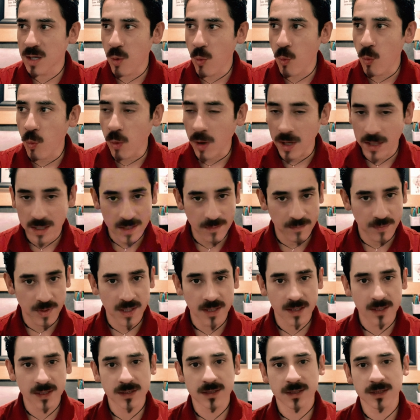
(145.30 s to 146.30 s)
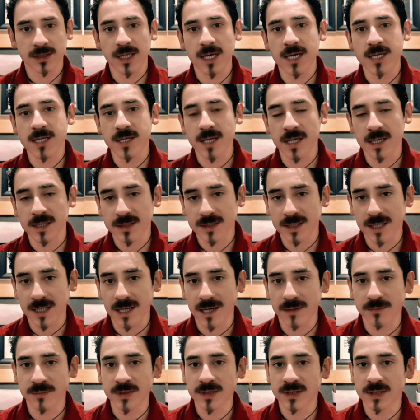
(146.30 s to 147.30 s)
one of the biggest things that
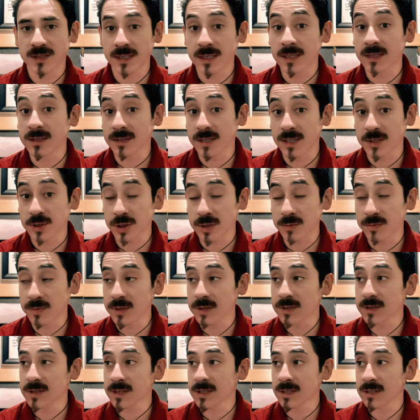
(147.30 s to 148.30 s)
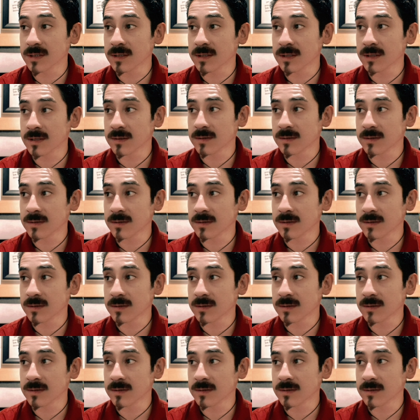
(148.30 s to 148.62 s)
happens in teaching music,